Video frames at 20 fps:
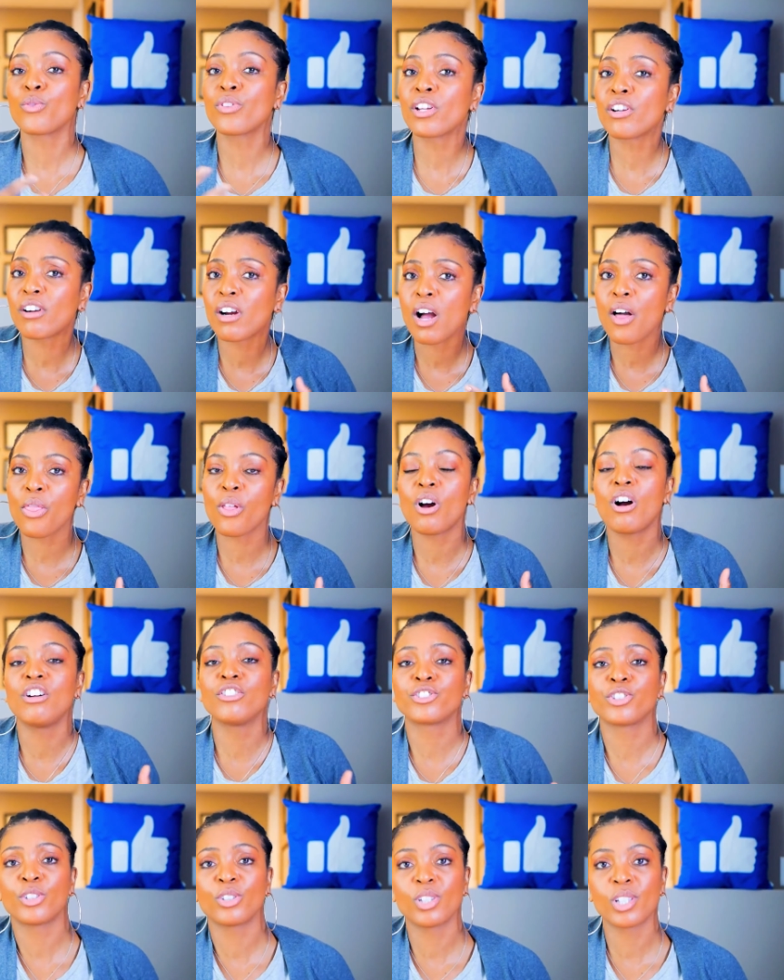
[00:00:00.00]
there are other
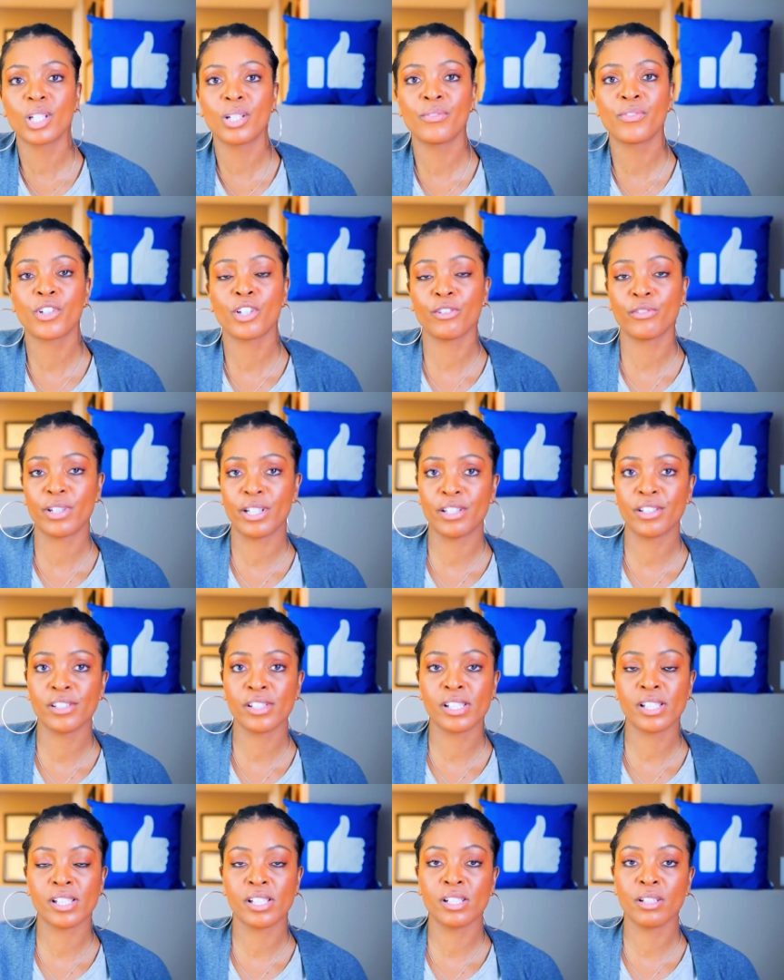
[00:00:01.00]
alternative
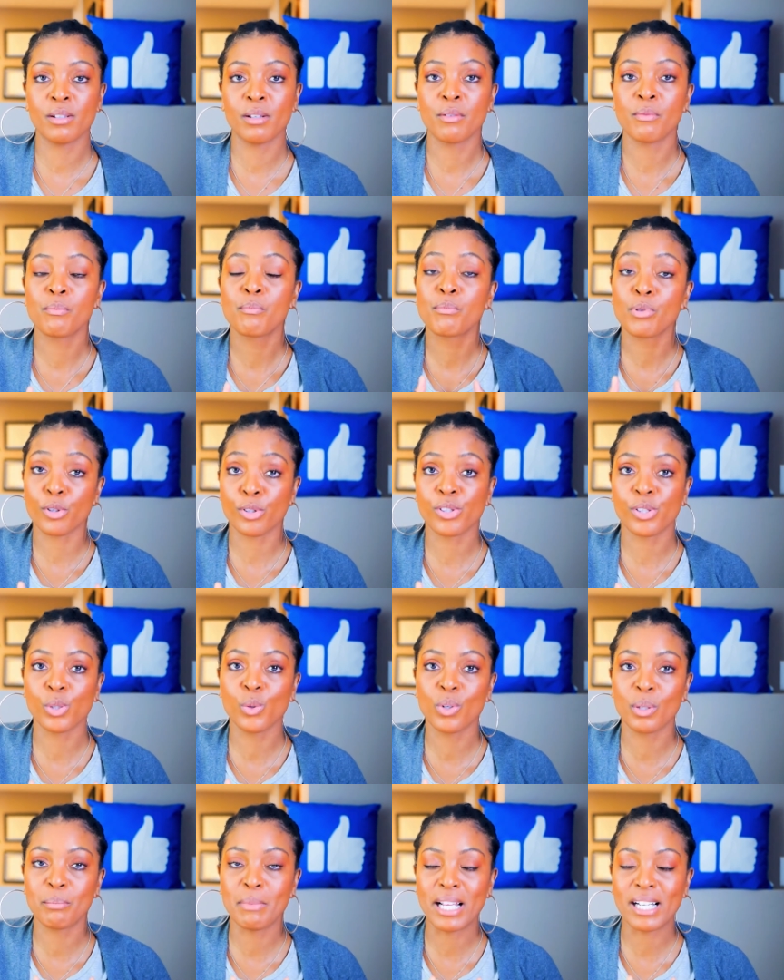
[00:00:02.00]
careers to
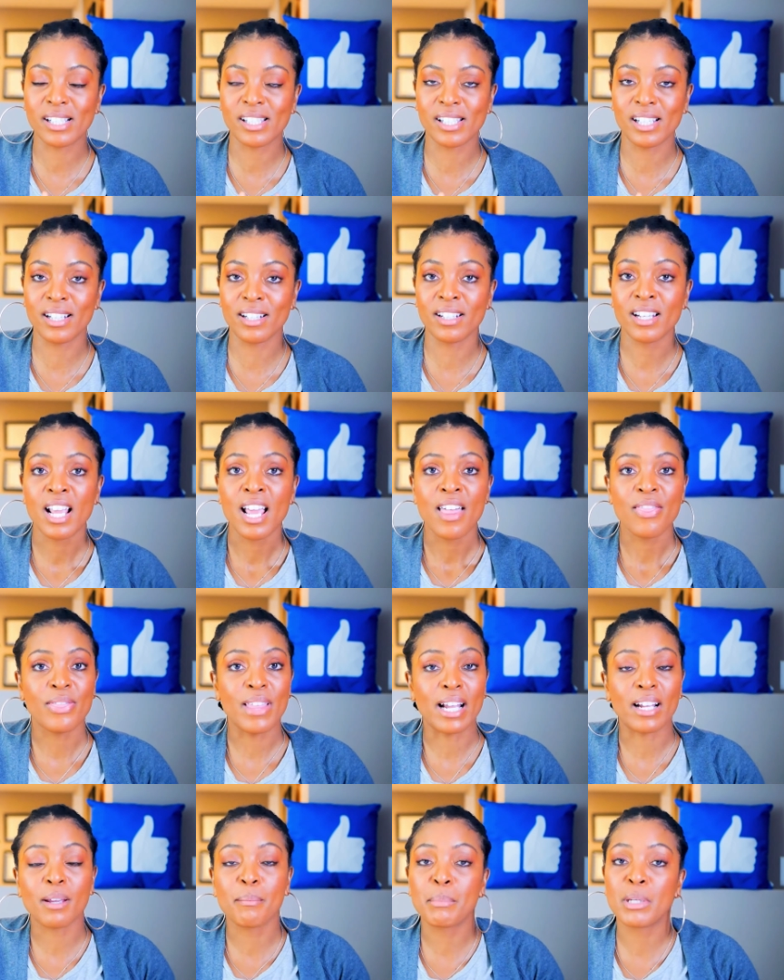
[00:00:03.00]
pursue in medicine
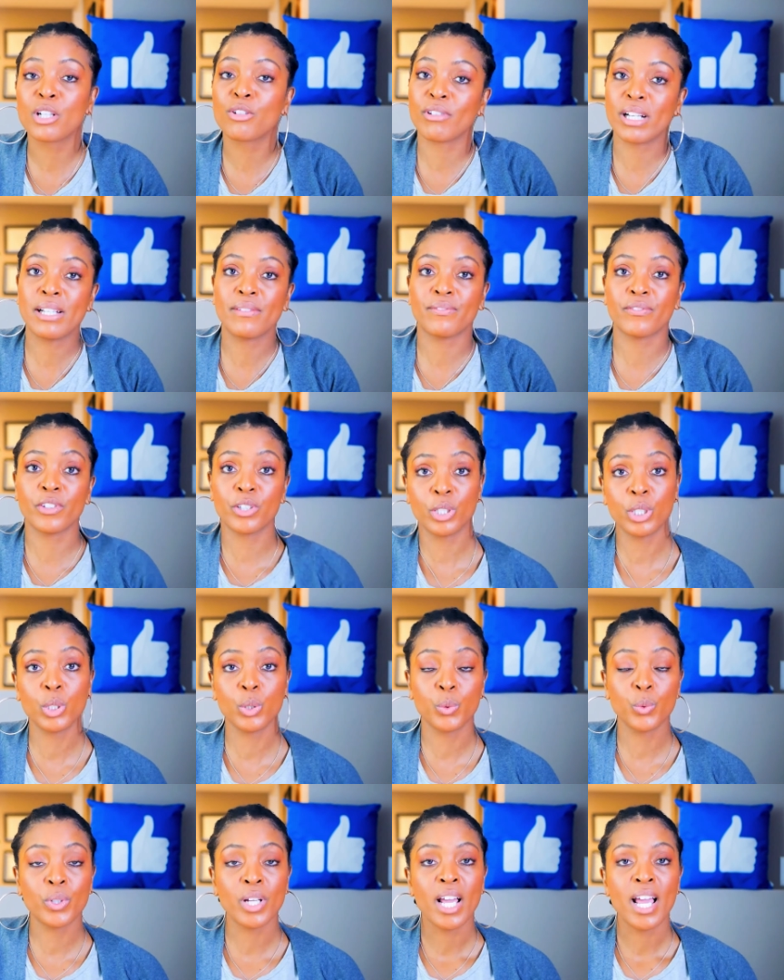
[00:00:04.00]
that could be great for
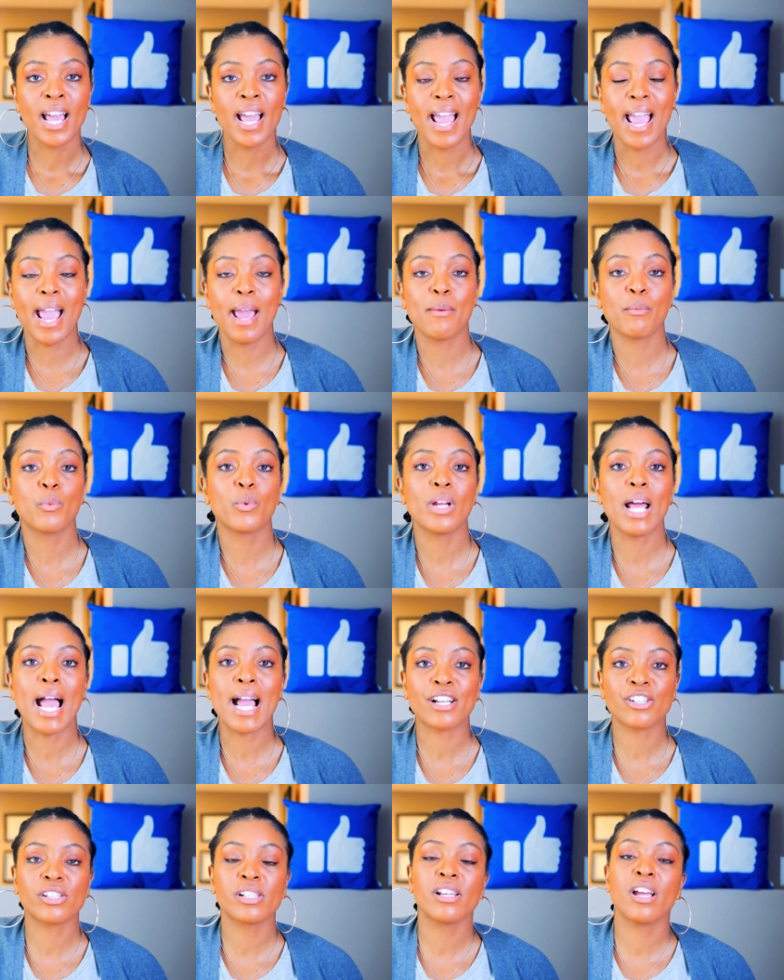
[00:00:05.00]
you and will
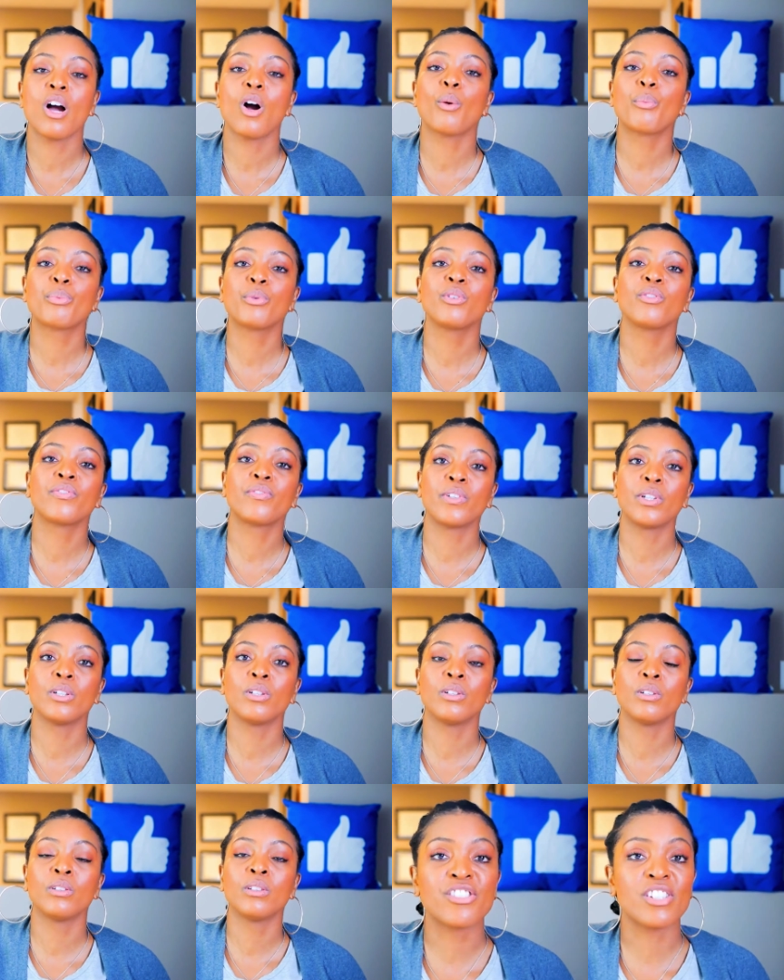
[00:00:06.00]
actually help you
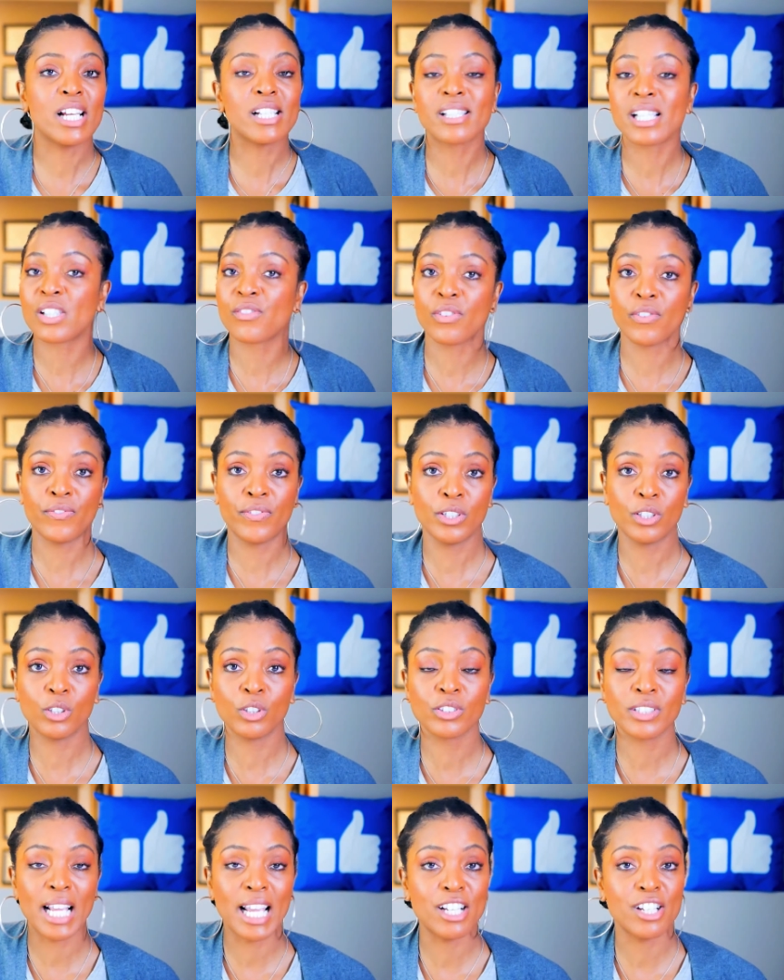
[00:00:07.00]
feel just as
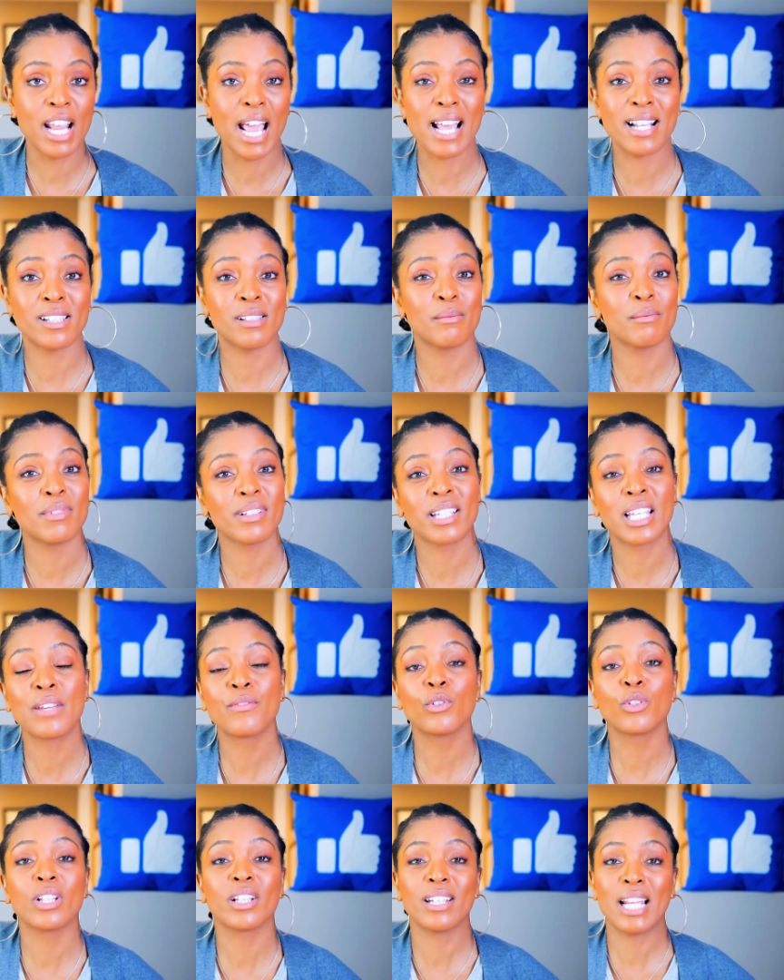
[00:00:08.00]
fulfilled and as give you the